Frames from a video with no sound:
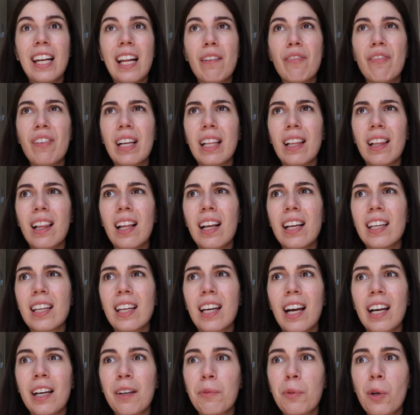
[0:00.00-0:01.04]
I felt like
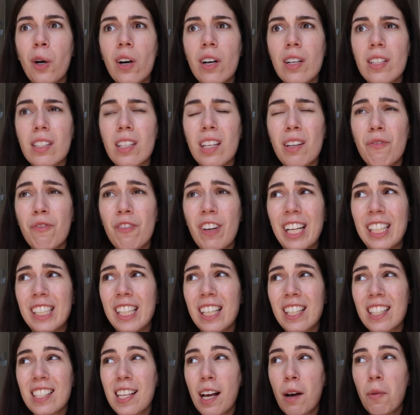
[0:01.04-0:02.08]
I was
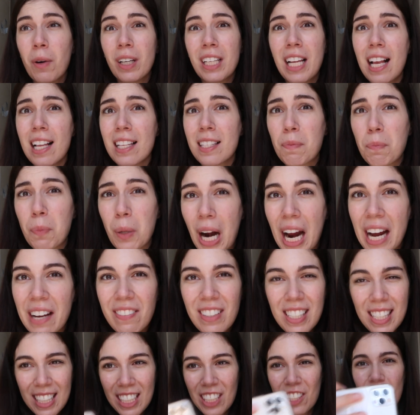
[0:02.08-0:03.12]
invading someone else's privacy